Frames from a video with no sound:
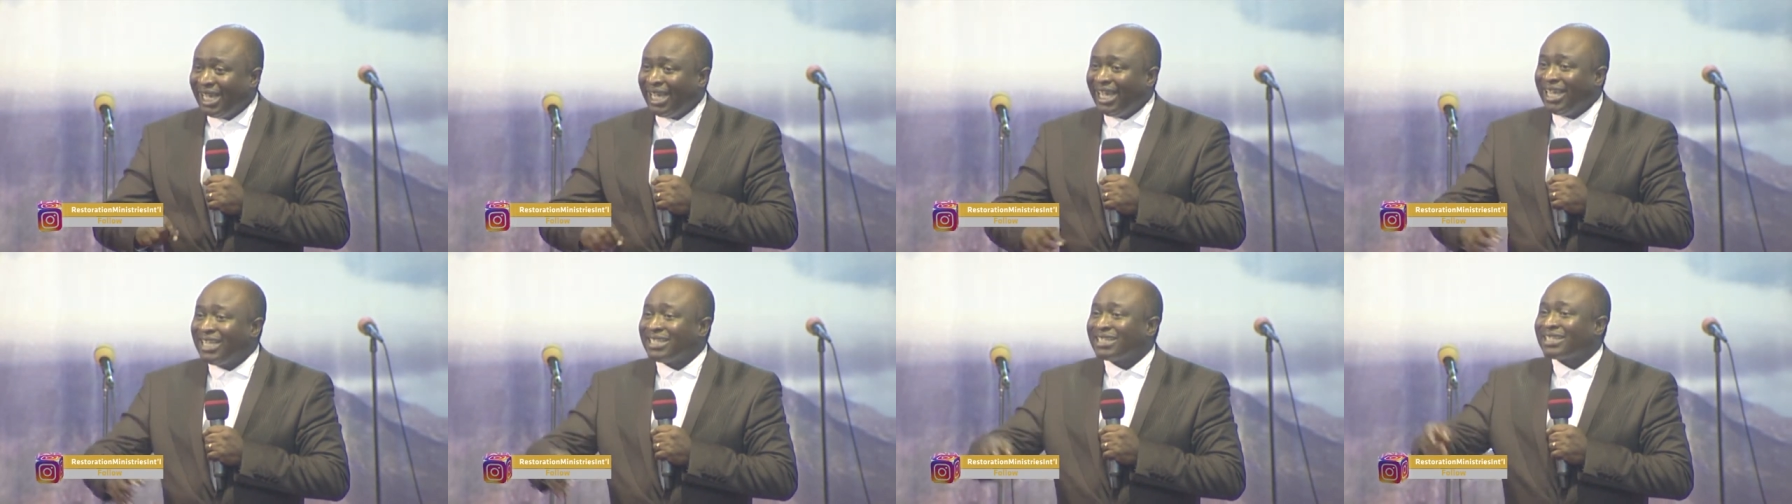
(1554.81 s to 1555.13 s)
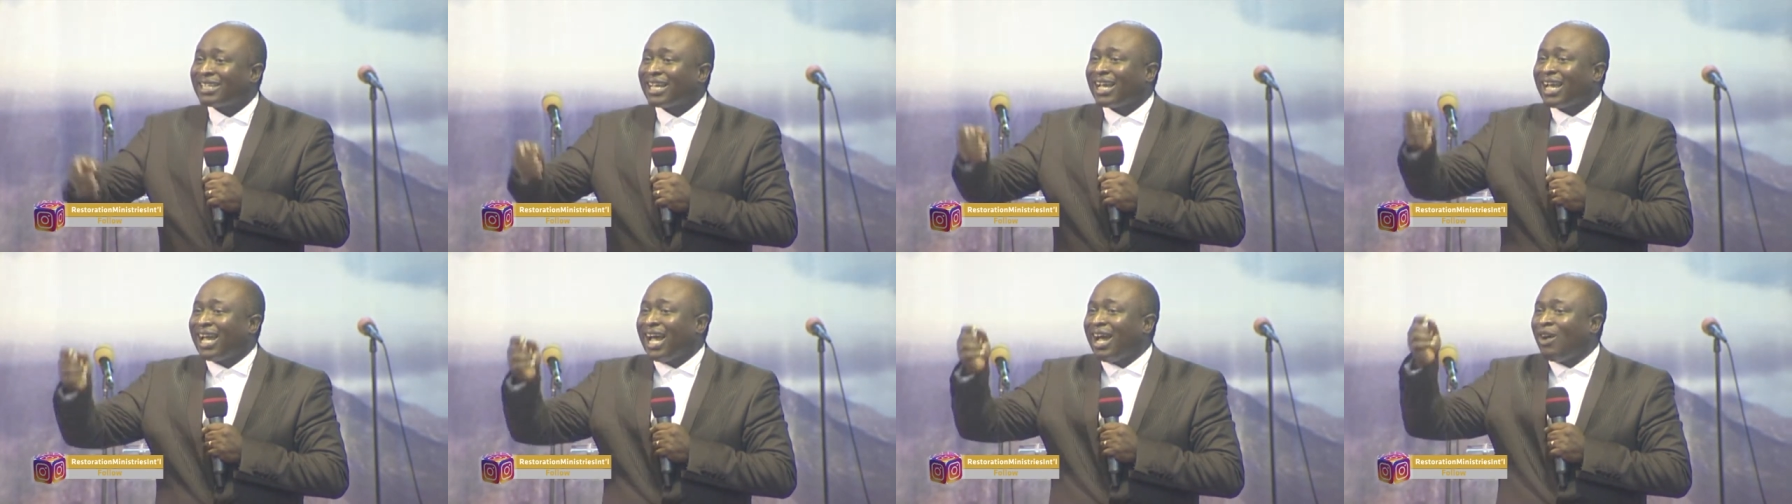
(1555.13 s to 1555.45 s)

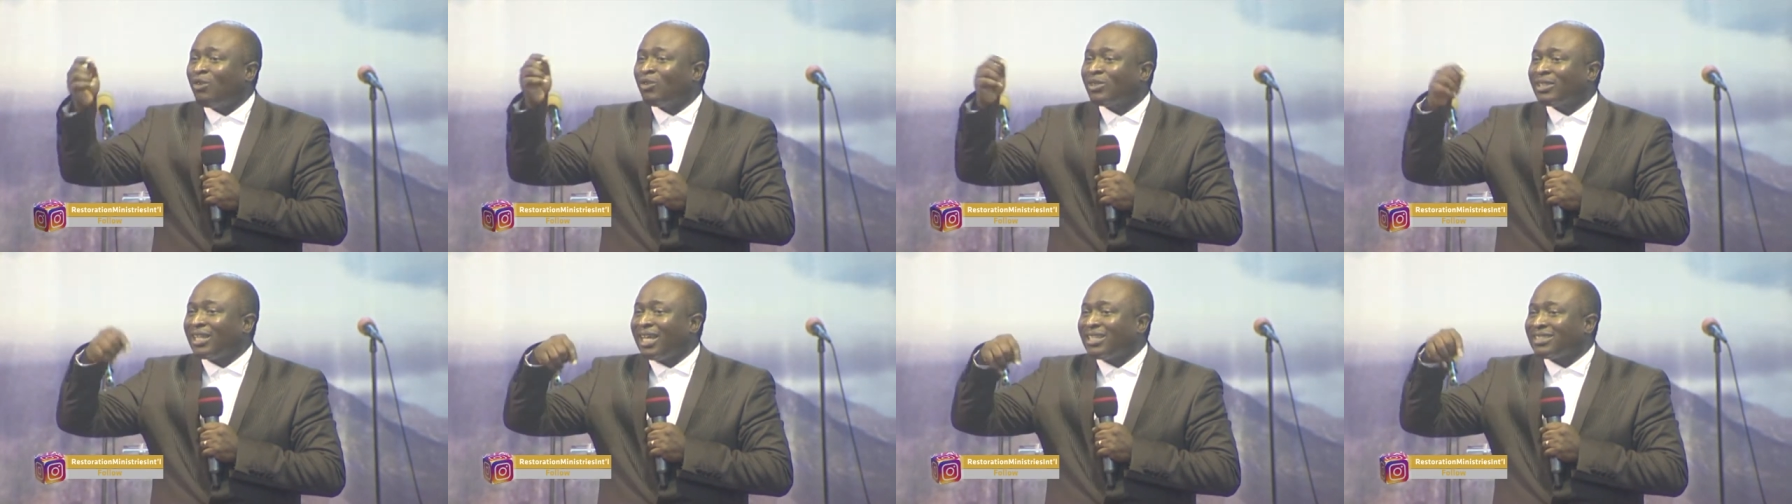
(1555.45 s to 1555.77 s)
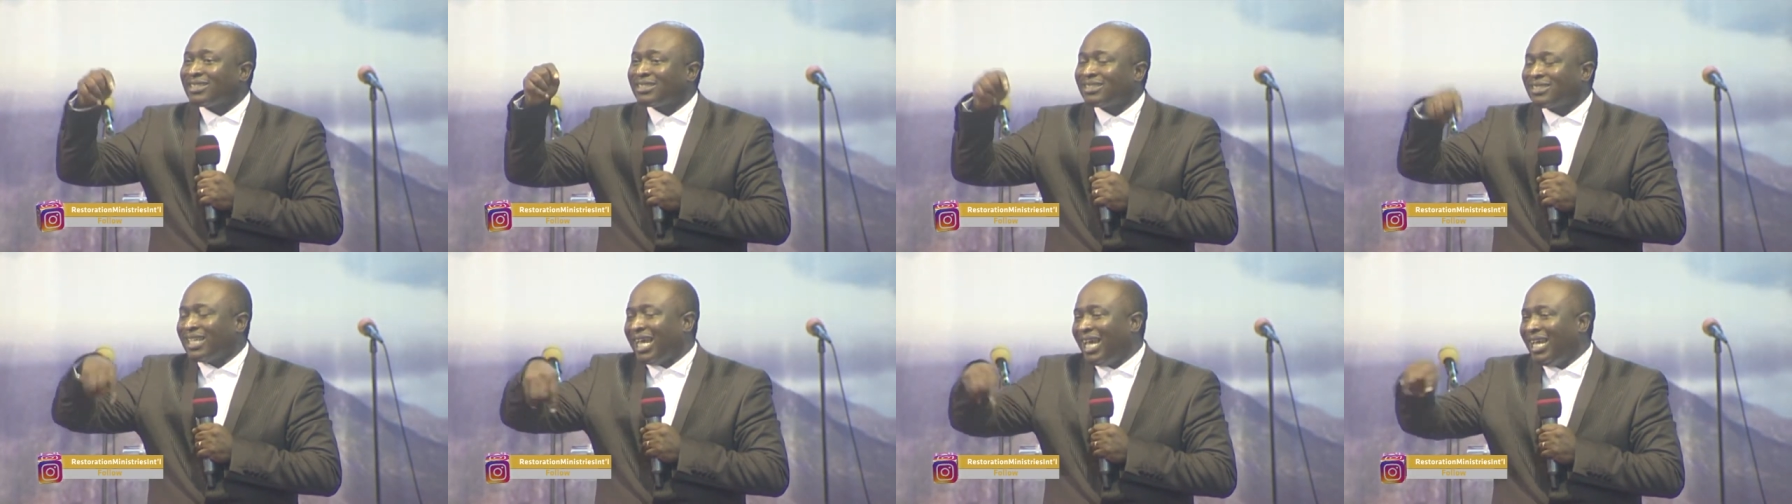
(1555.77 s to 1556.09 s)
is
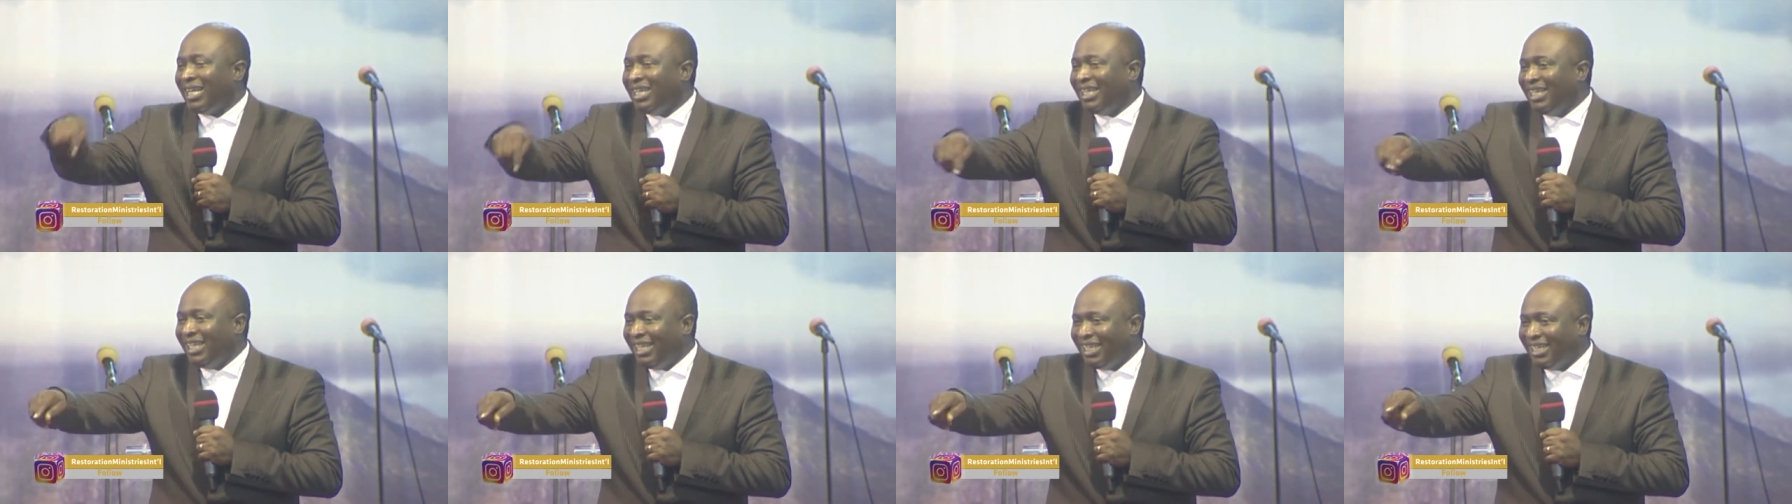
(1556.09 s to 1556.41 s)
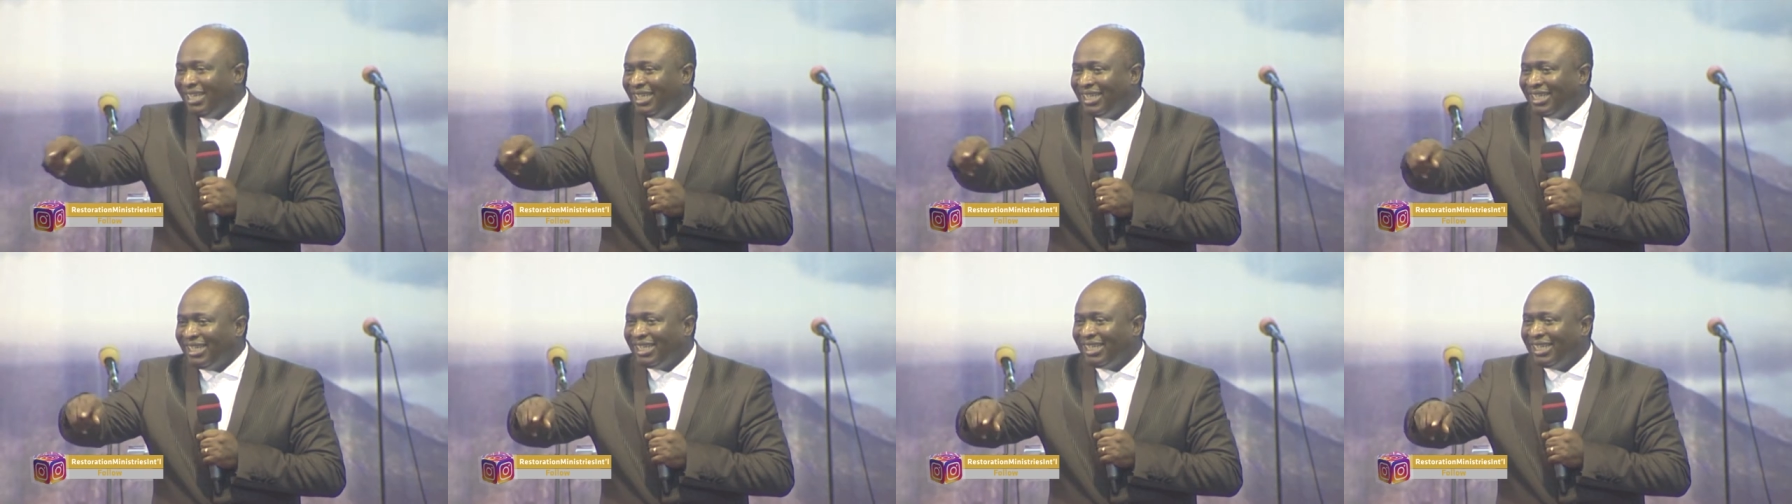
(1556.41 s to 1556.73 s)

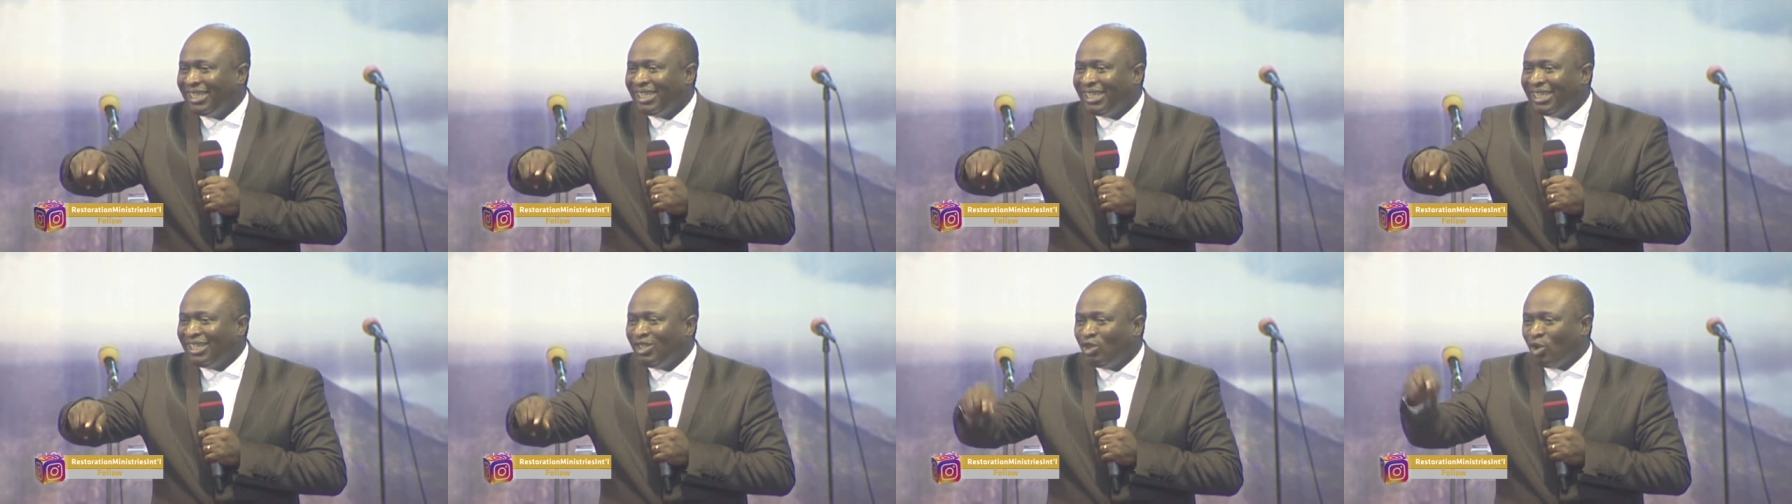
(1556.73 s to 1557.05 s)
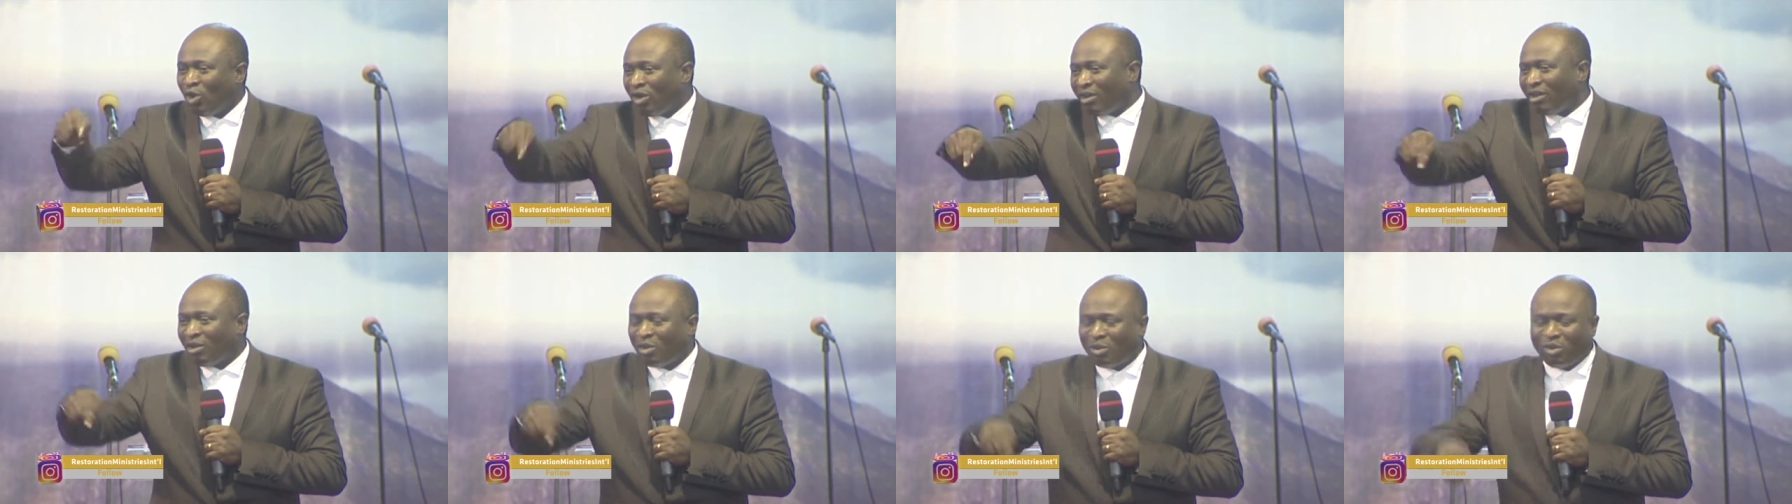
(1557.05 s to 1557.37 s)
countersigning
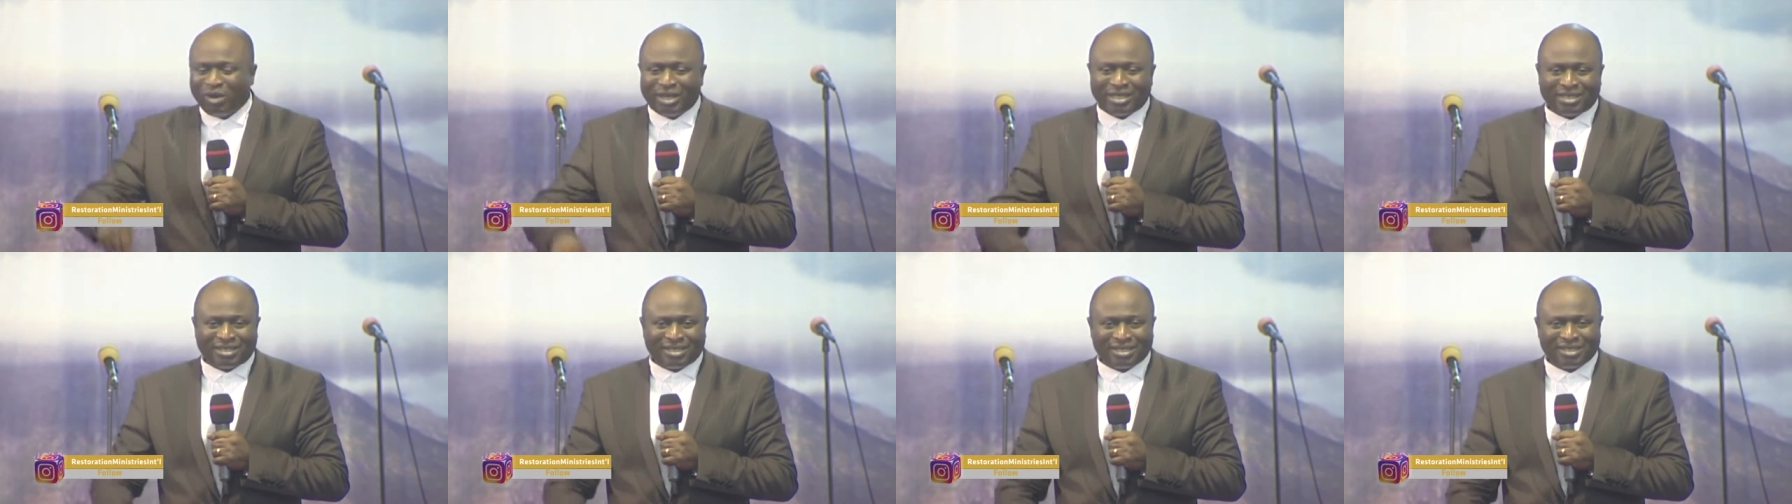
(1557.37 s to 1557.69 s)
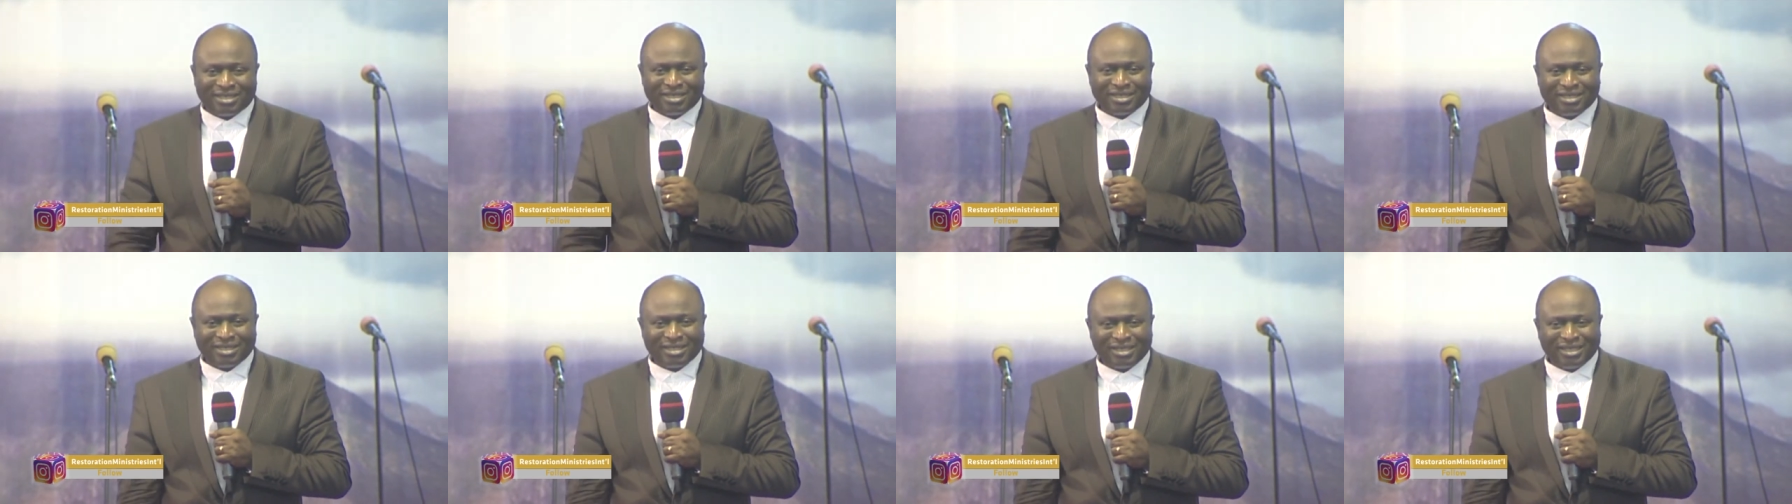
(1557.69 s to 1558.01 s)
your
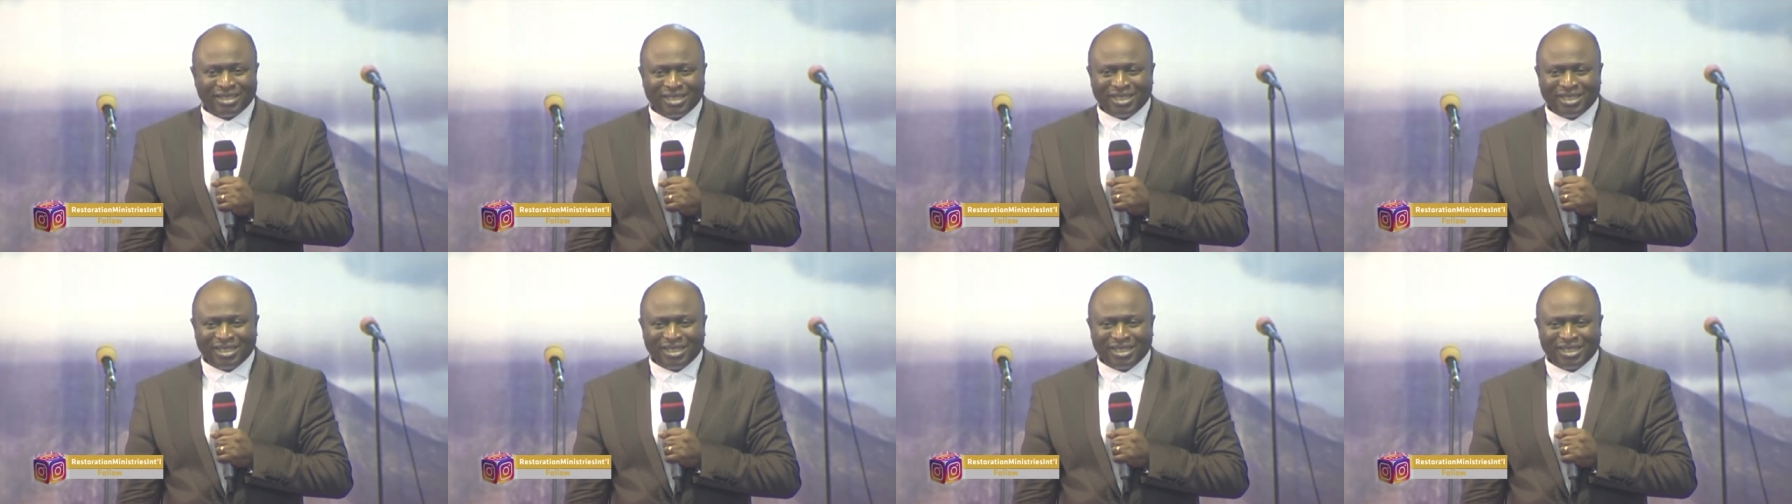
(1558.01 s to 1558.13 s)
request.